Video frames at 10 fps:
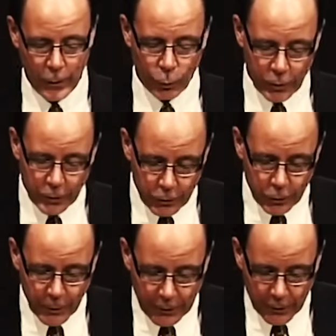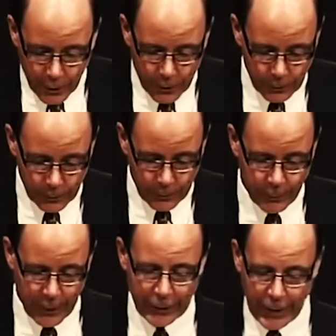Will you be known
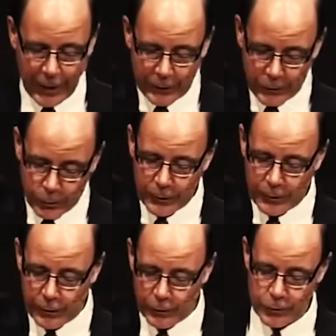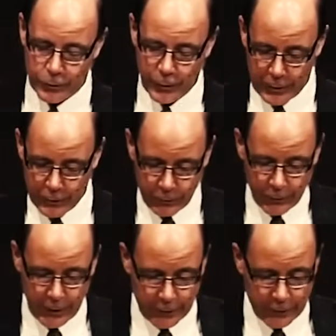by God who really knows you and the
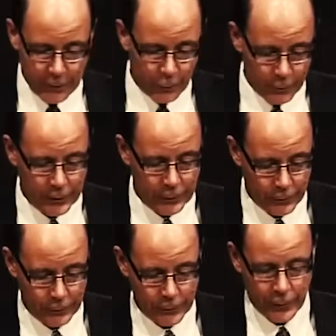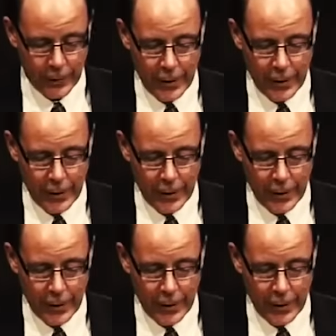friends that really knew you